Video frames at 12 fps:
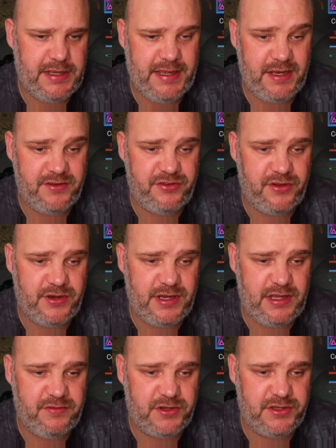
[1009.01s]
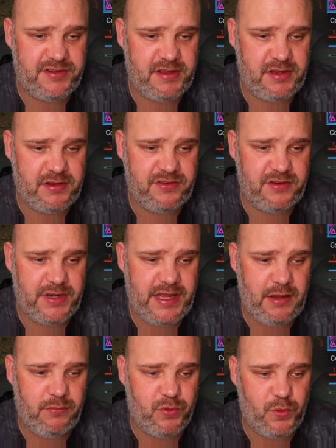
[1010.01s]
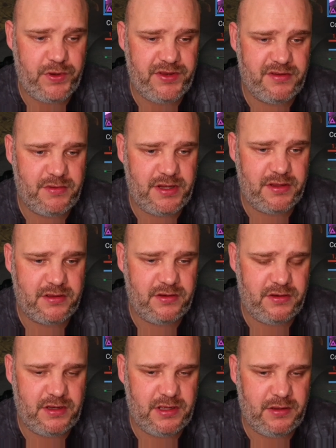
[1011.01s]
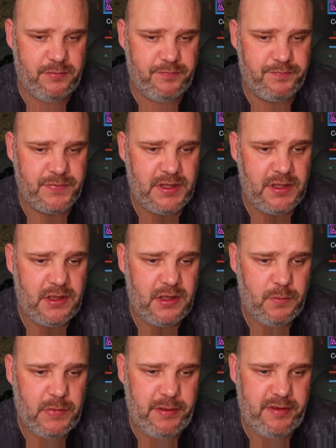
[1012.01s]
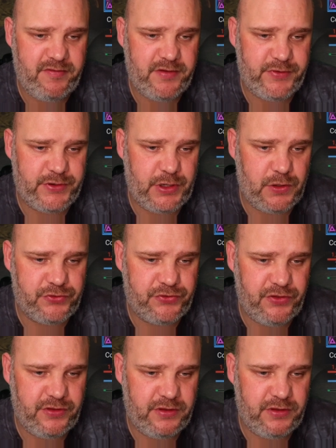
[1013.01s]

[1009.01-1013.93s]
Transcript: and certainly if I'd taken somebody out and brought in somebody that can, maybe even if I'd lost the